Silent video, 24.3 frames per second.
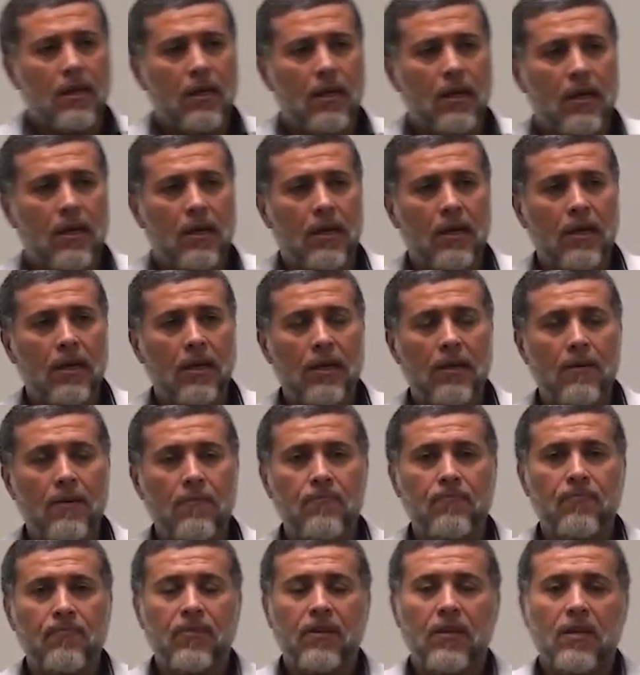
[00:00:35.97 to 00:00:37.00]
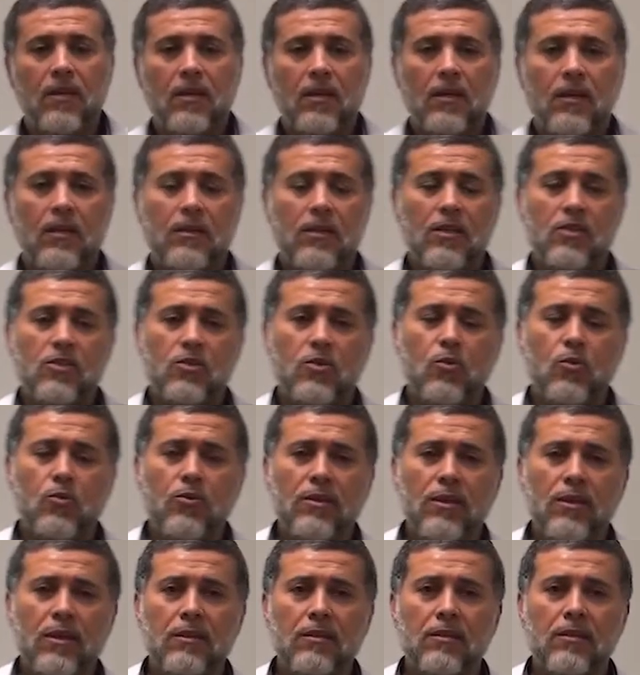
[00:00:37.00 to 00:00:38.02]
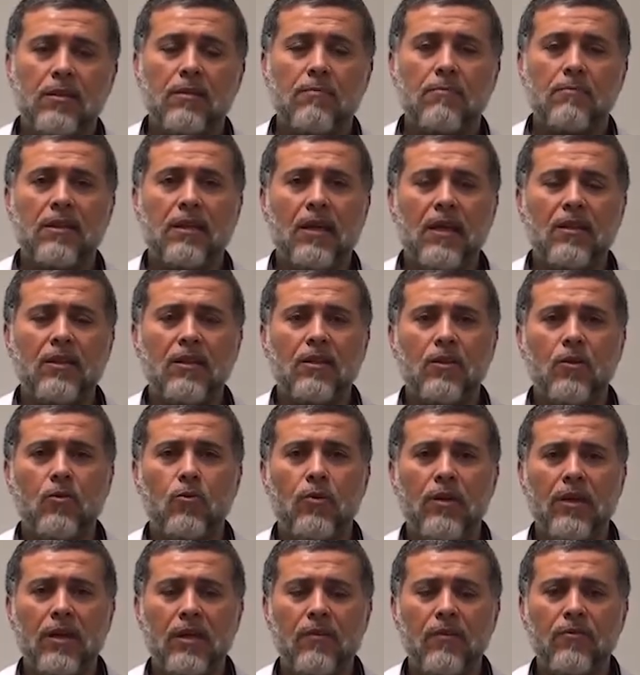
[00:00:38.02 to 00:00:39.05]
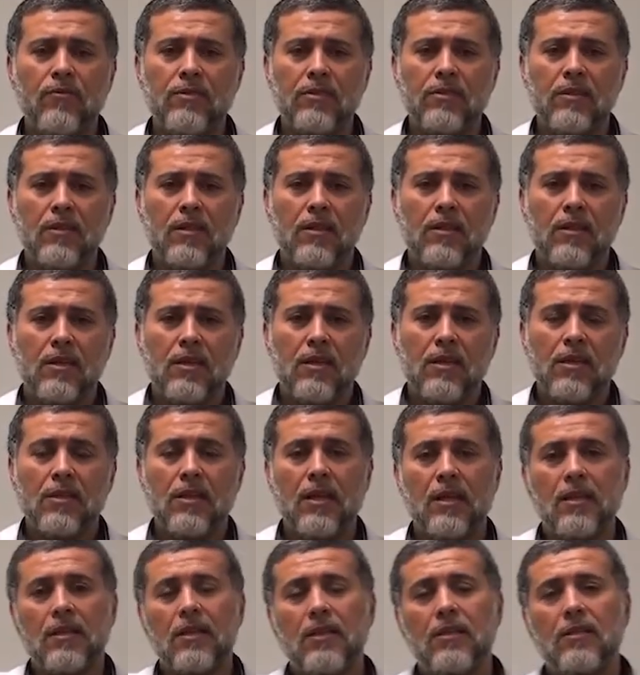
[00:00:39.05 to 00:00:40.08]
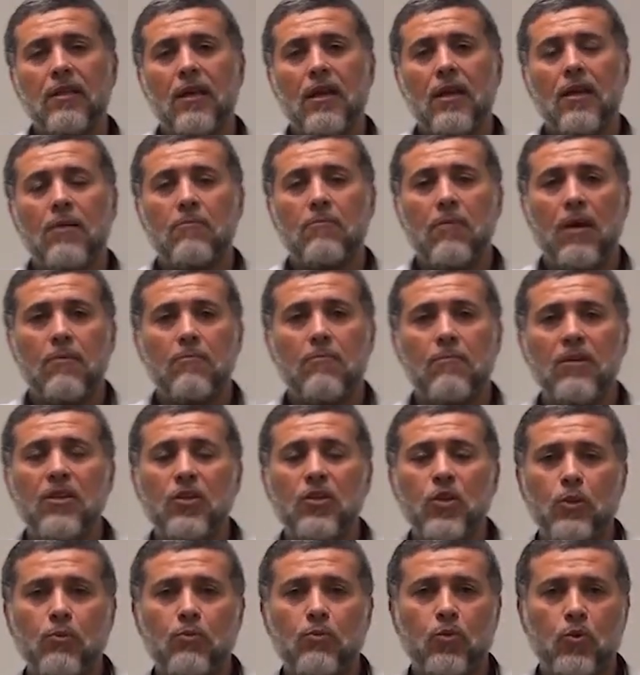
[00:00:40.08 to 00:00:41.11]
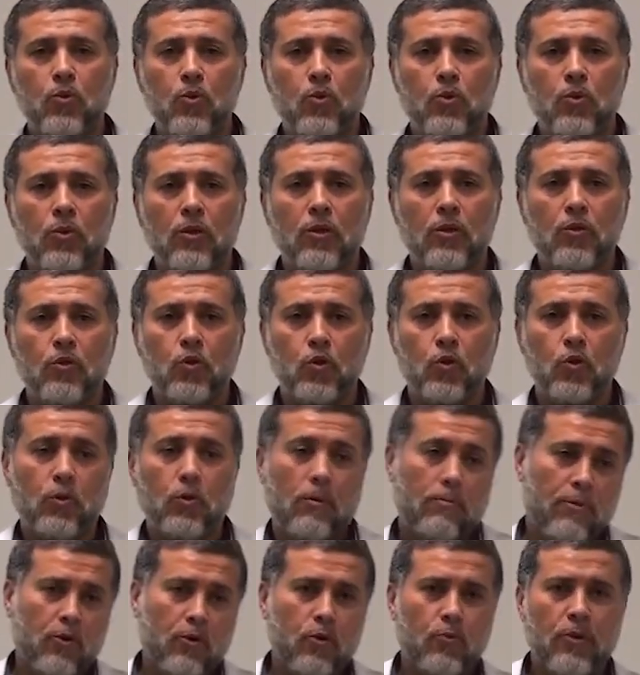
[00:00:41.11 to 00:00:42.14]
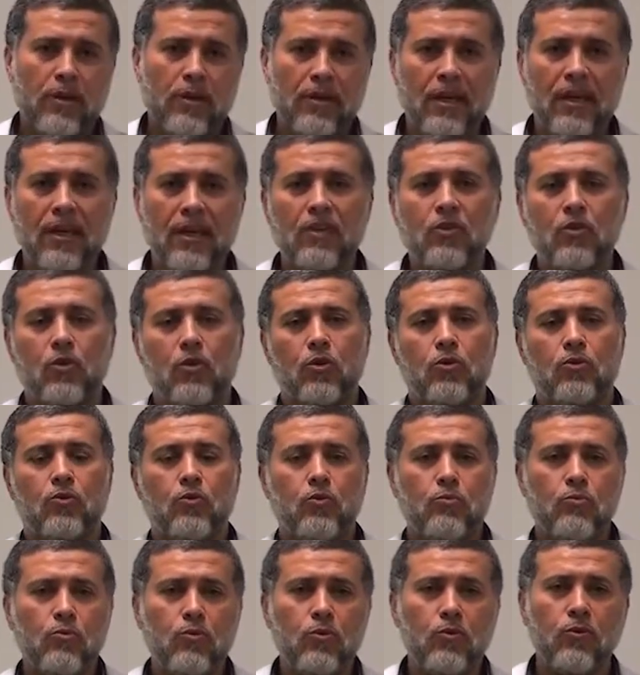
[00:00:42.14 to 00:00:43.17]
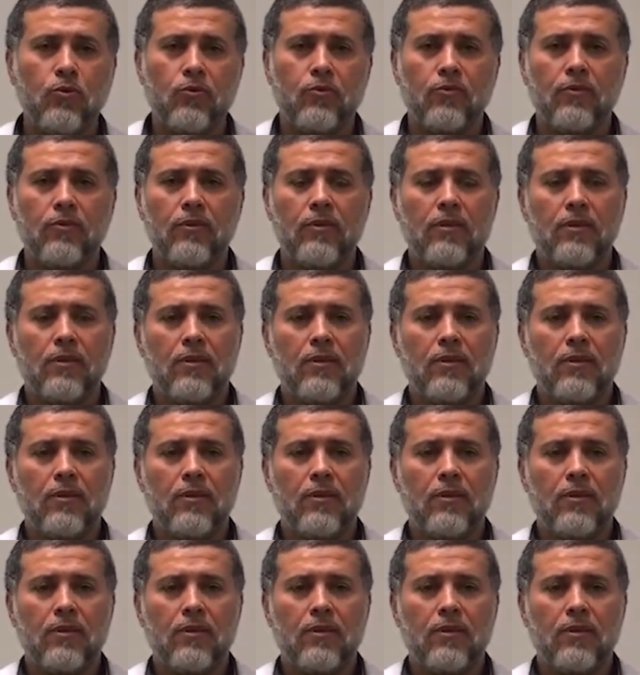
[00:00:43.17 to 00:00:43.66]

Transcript: It is known that mechanical waves, they need a medium to propagate or to move.